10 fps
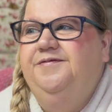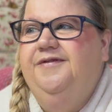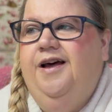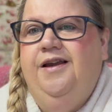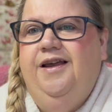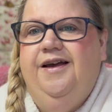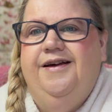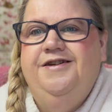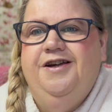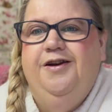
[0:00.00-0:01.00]
Yeah,
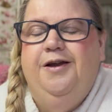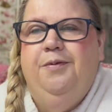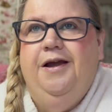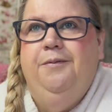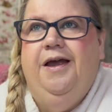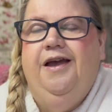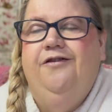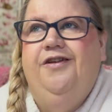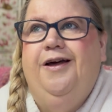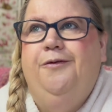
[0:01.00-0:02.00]
I totally blame Kate
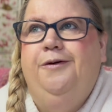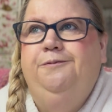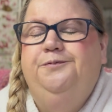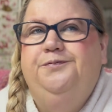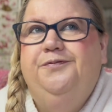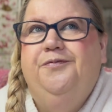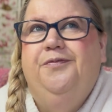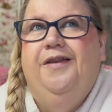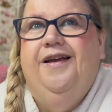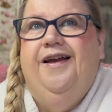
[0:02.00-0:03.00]
for that one.
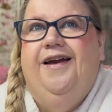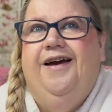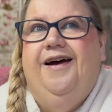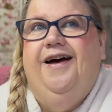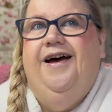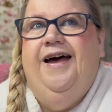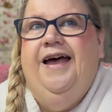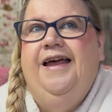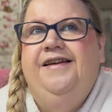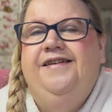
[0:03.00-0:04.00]

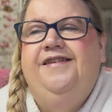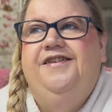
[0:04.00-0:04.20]
And